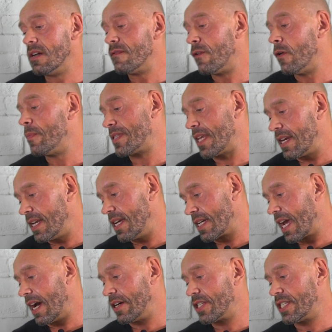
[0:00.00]
4% of your
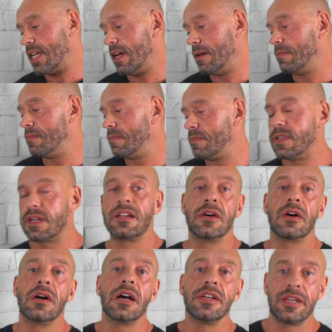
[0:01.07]
calcium,
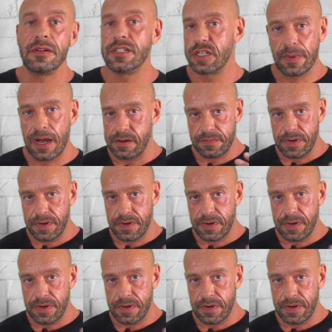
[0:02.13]
not a huge amount,